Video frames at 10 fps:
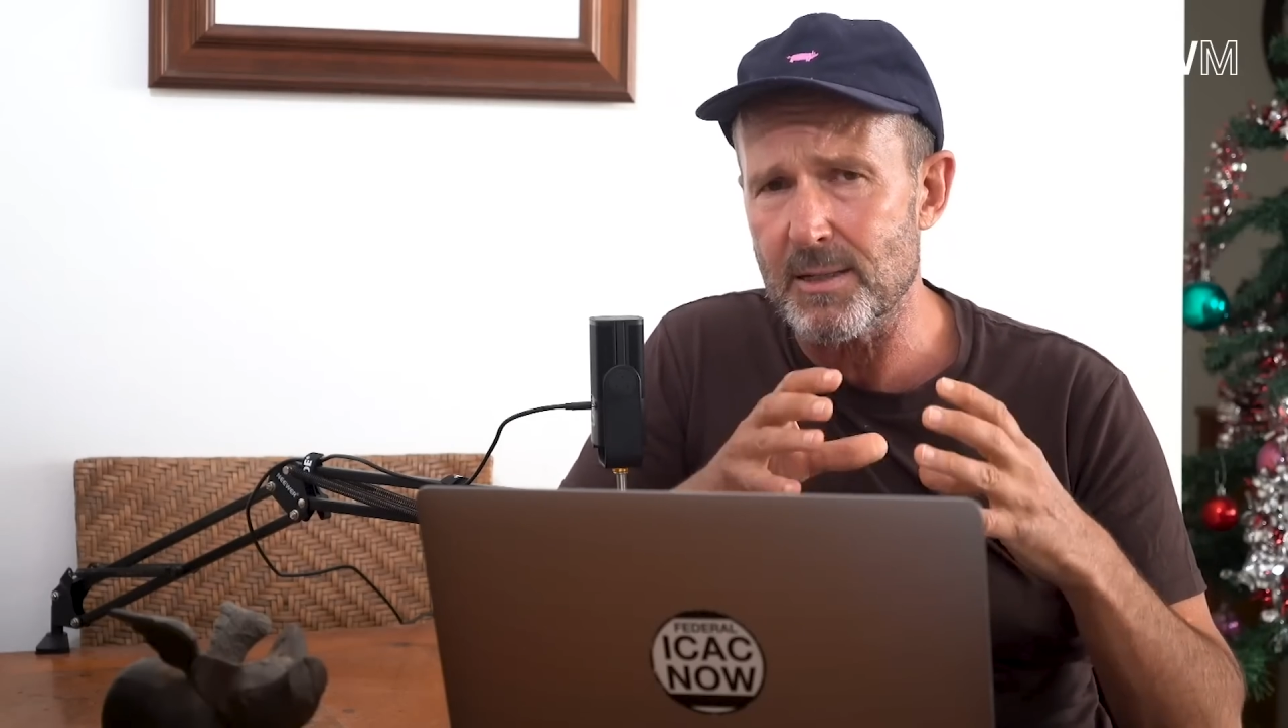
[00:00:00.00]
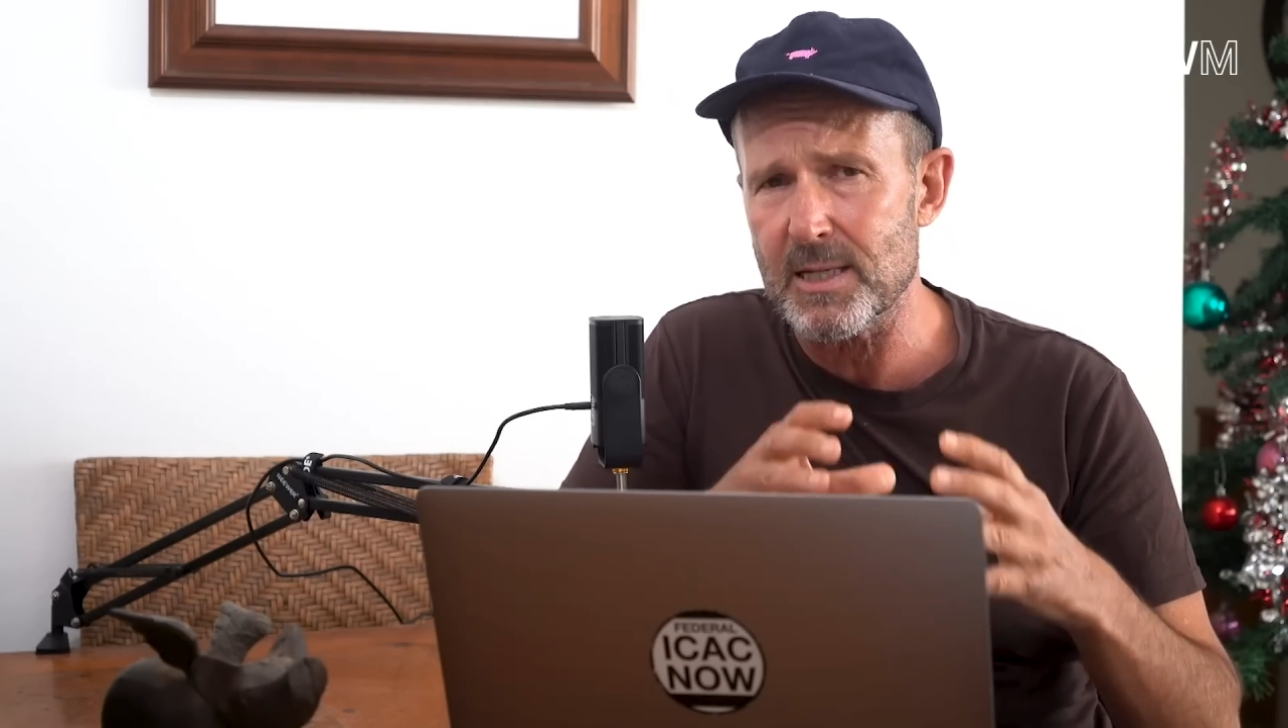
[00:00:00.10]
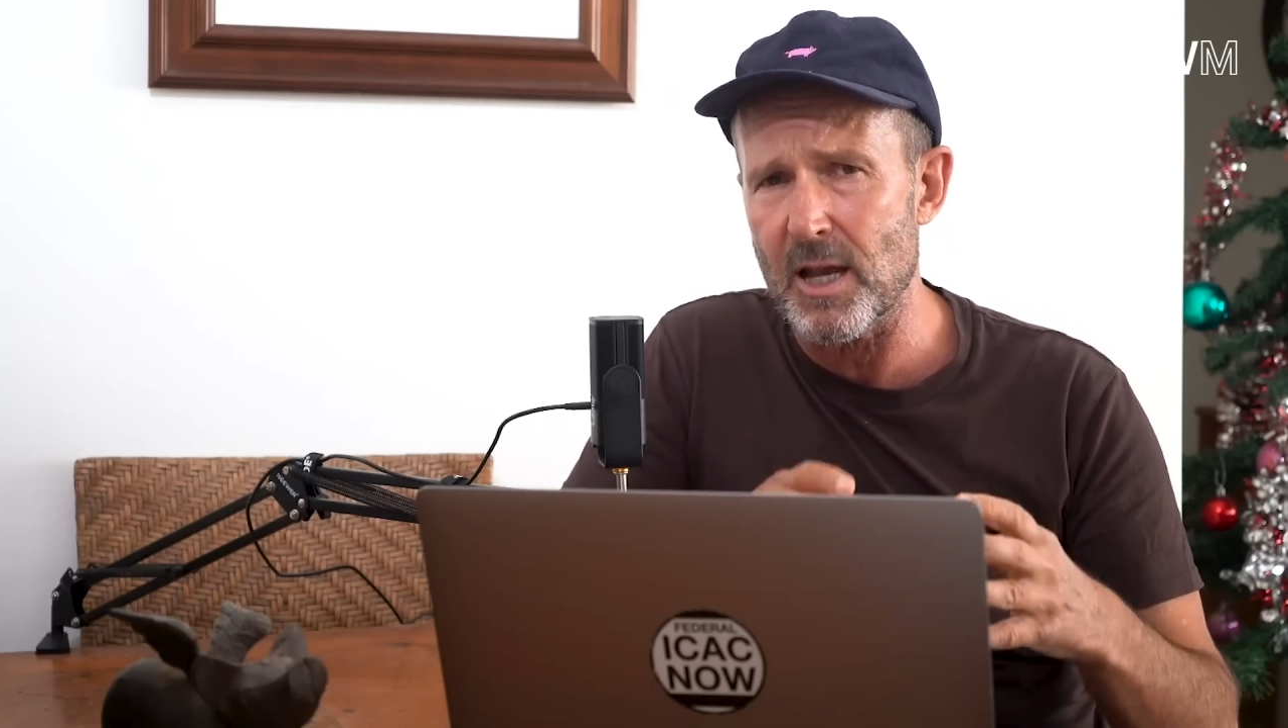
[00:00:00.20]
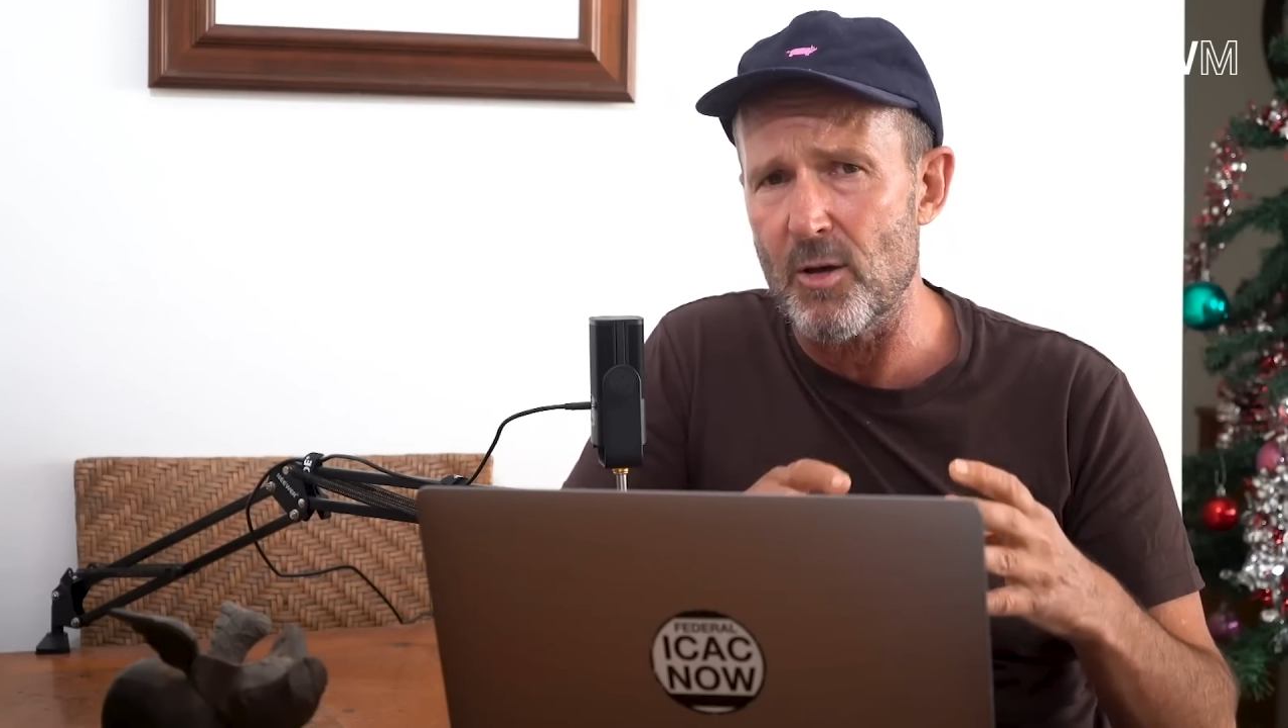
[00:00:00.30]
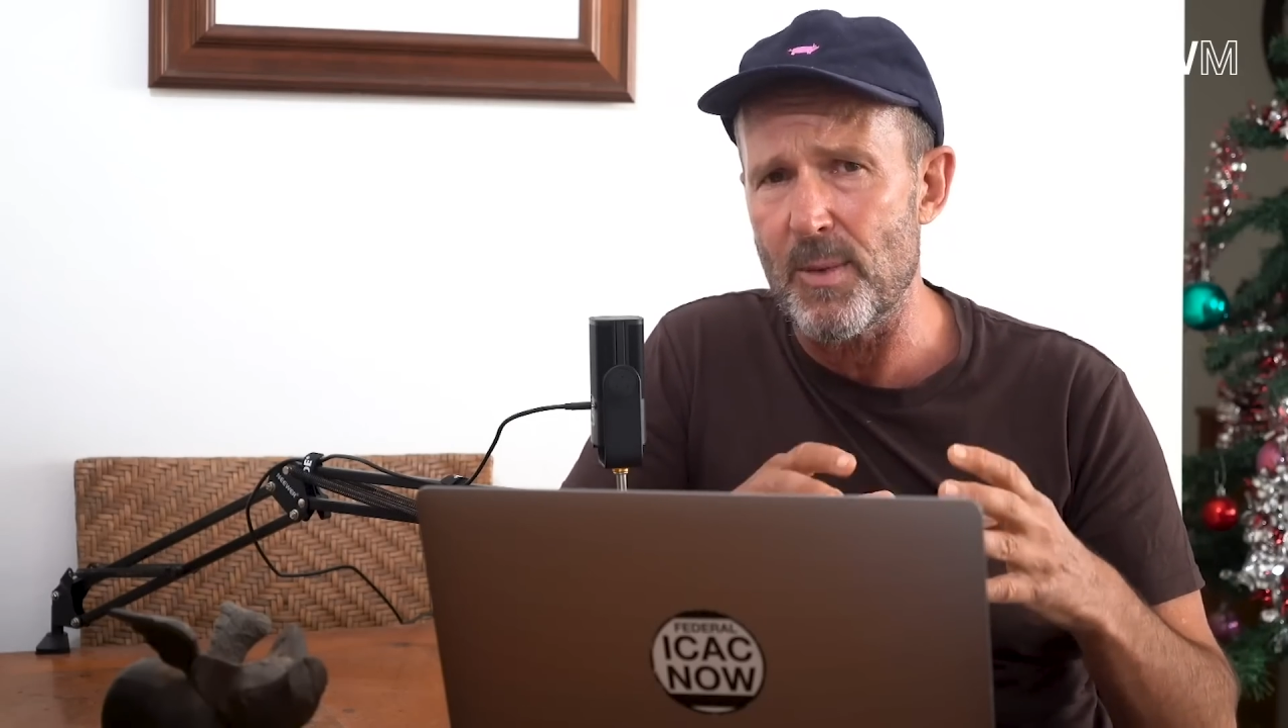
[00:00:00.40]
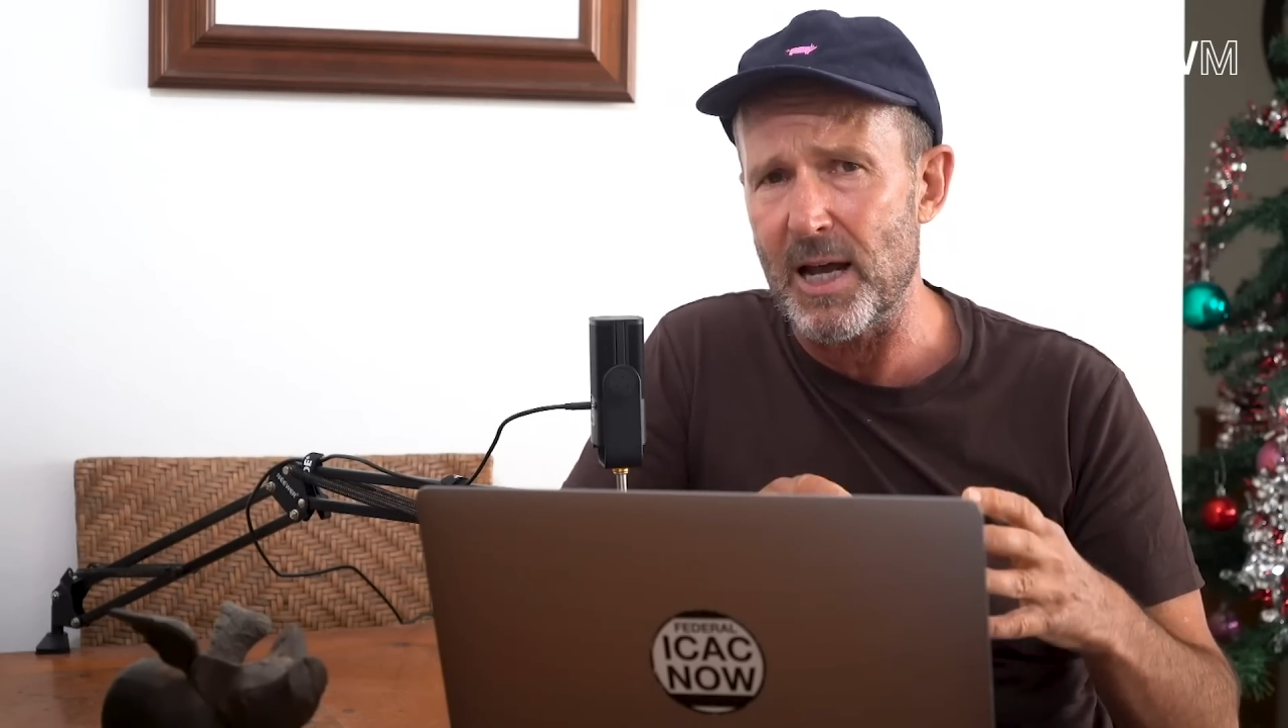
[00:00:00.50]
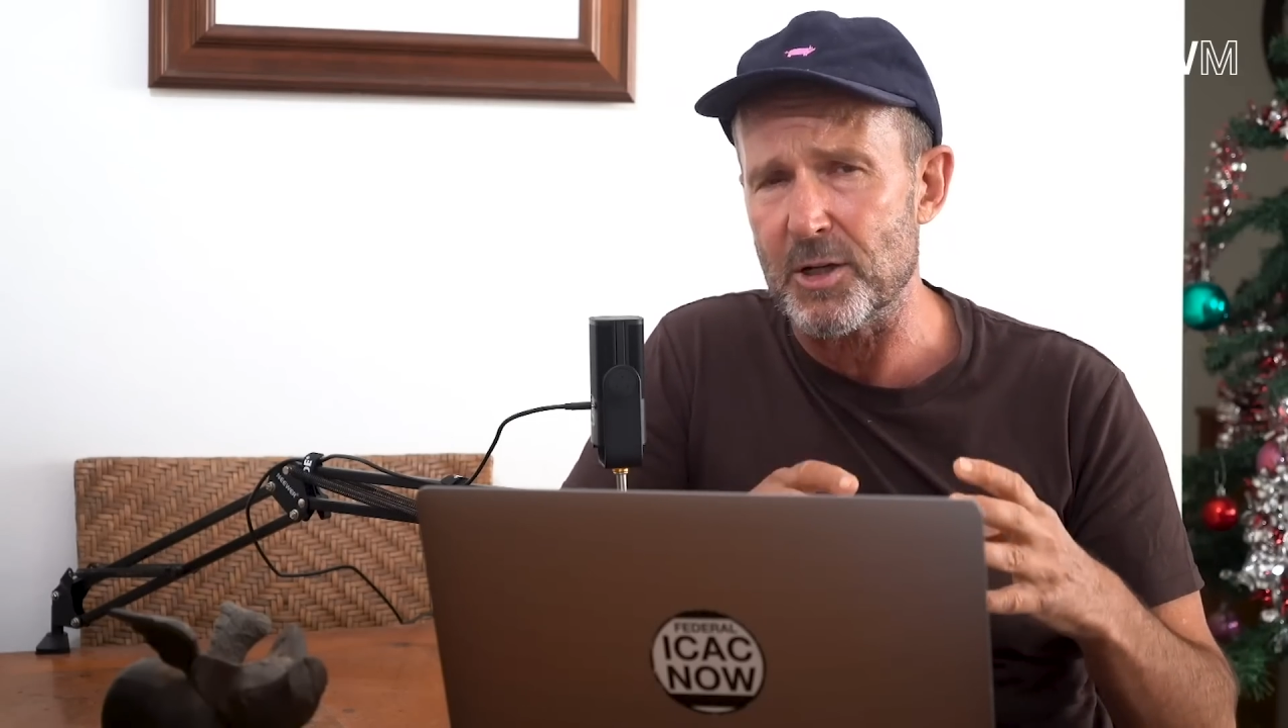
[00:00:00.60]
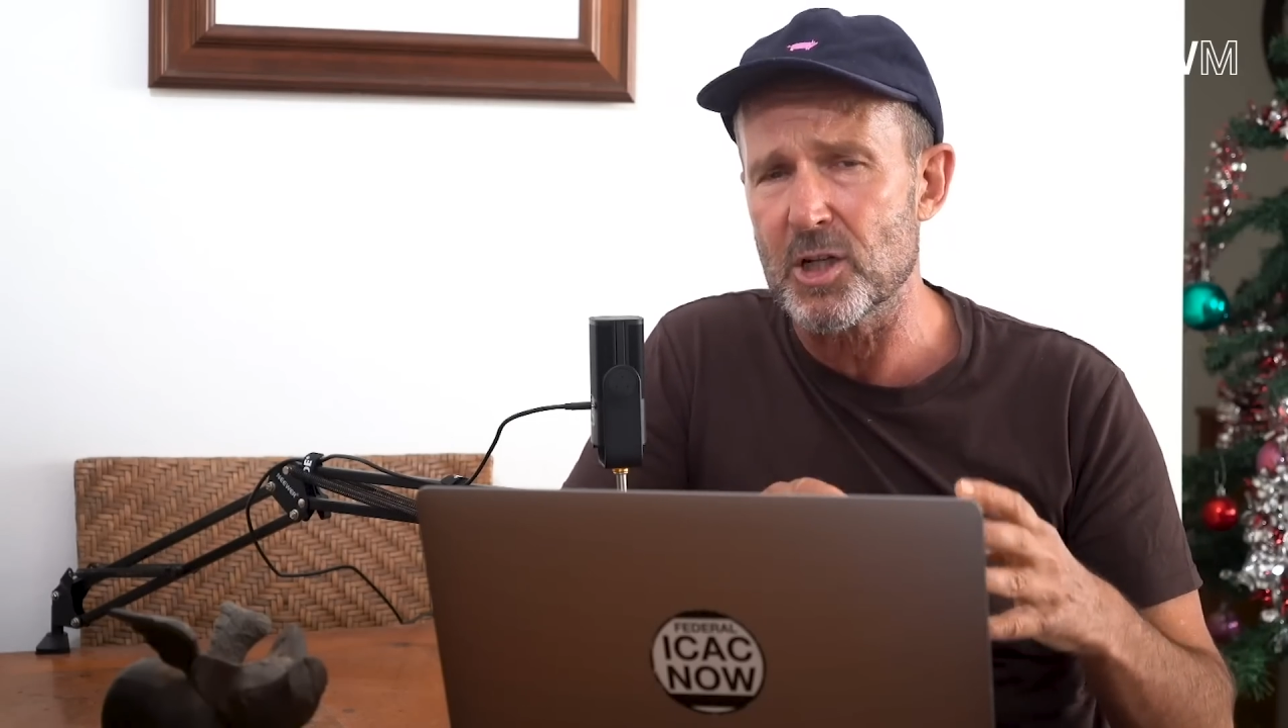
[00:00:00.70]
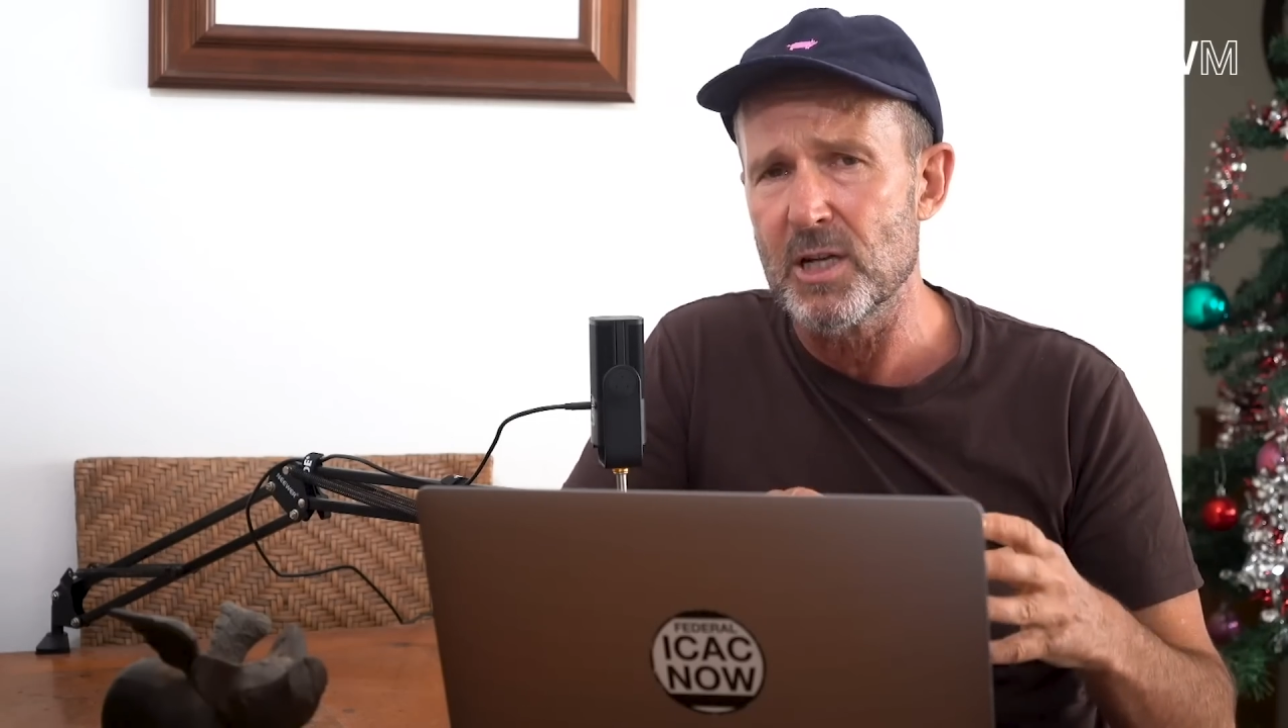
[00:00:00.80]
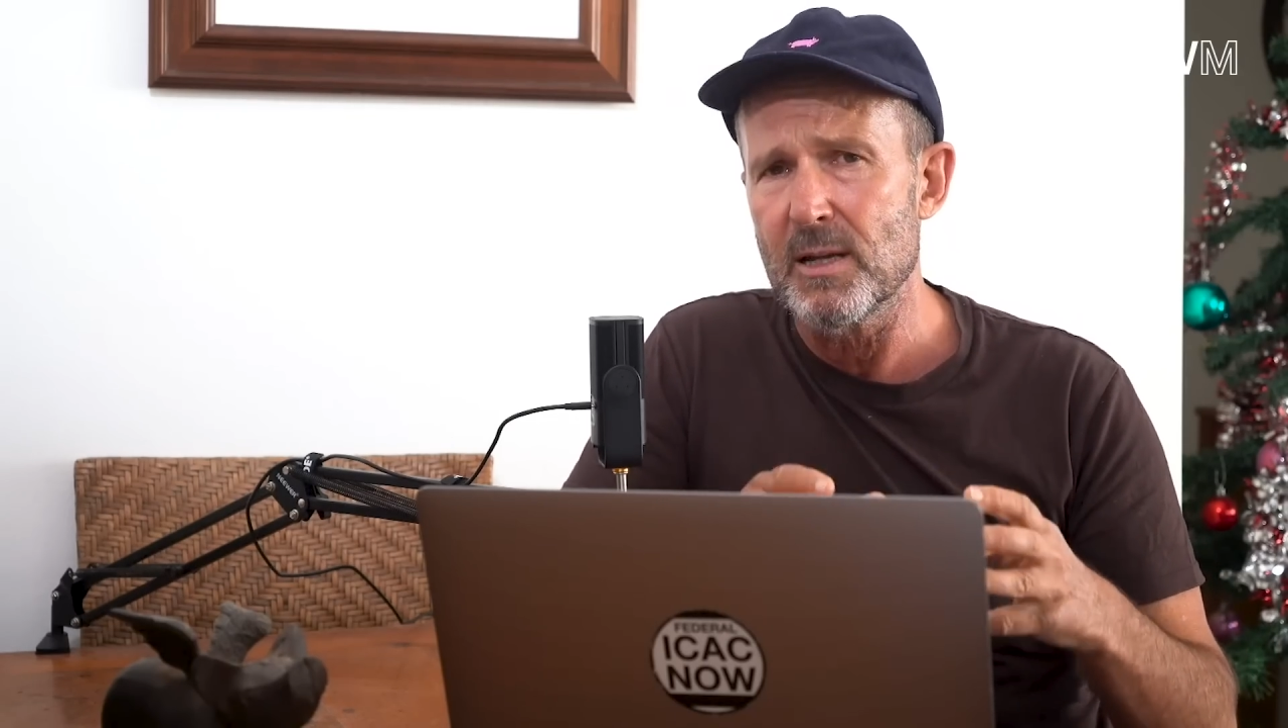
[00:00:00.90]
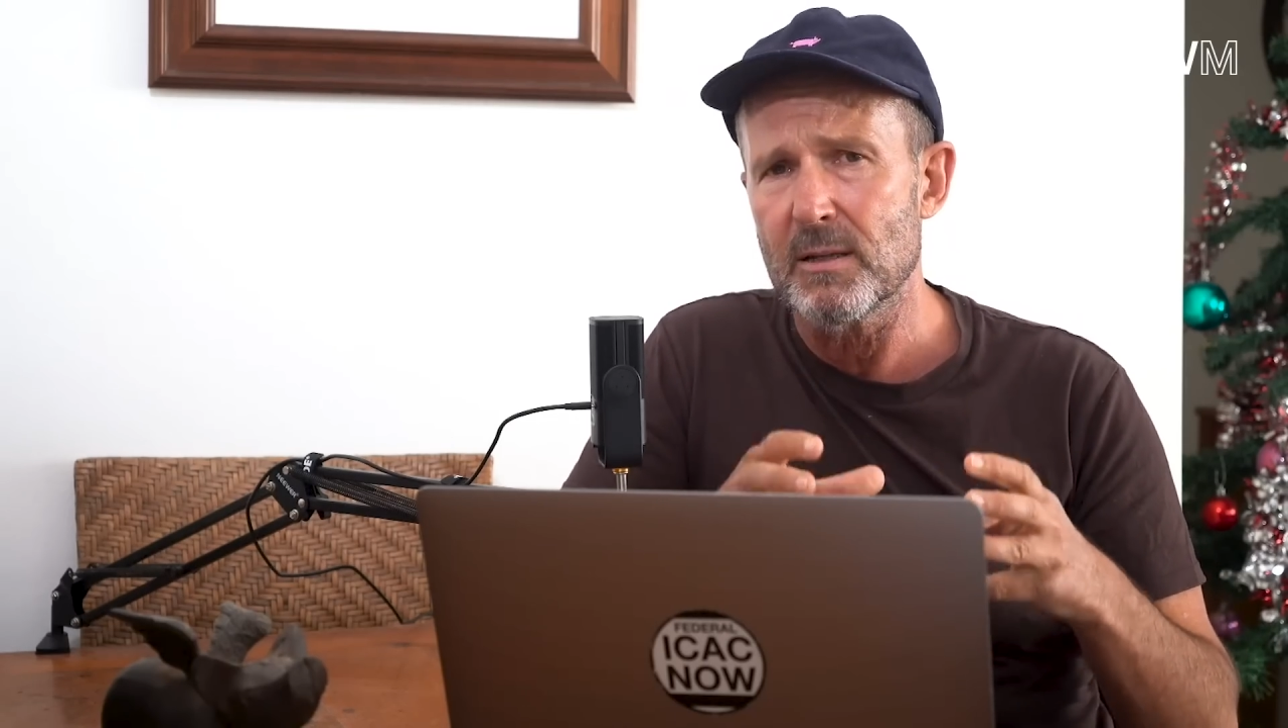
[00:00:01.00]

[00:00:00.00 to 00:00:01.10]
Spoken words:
so much